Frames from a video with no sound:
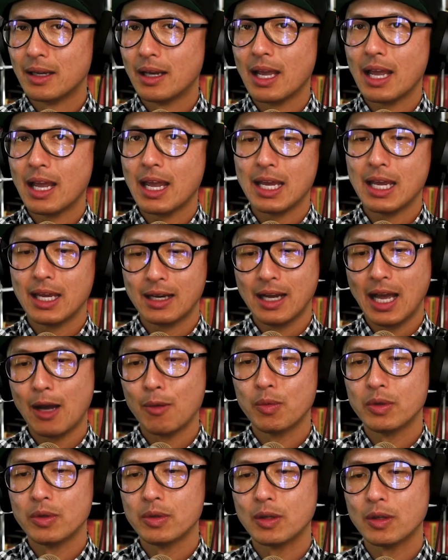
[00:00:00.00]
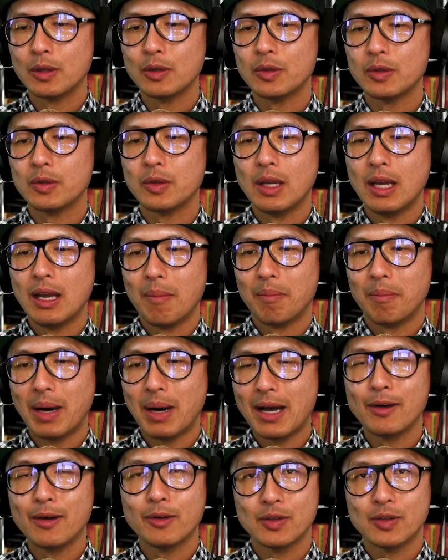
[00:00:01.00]
And I will include
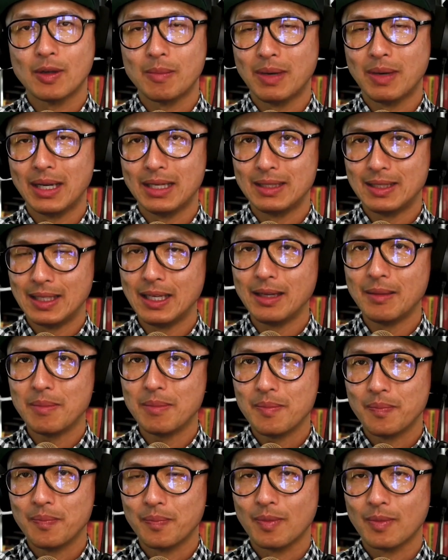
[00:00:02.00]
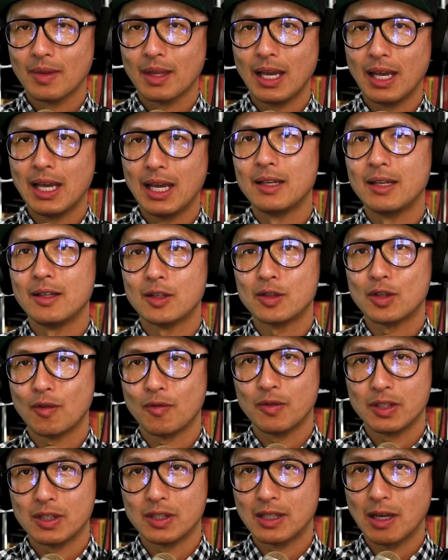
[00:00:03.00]
bios on my team and the
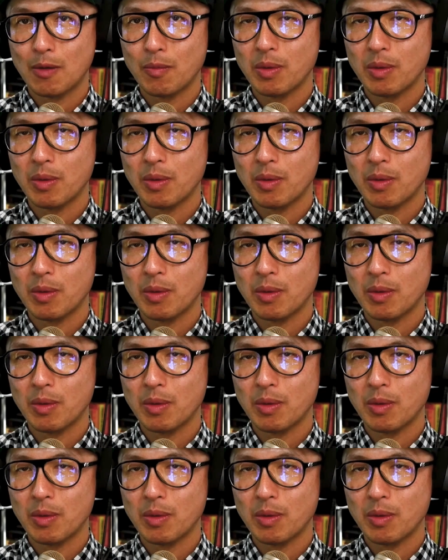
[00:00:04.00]
services that we